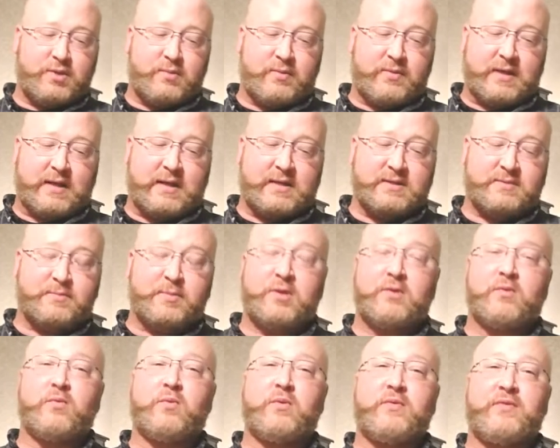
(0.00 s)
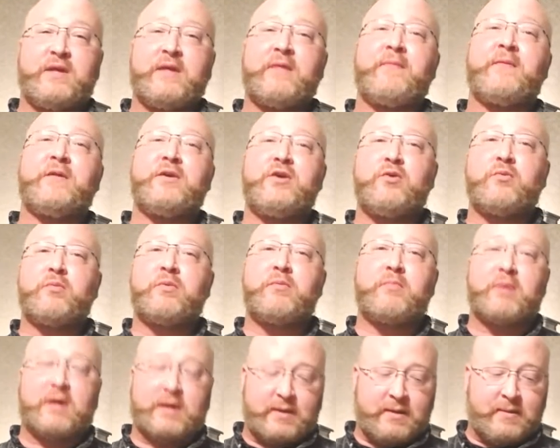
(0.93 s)
with asthma within the human
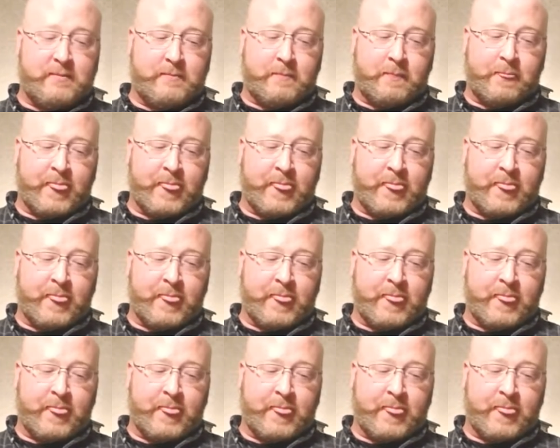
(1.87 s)
body.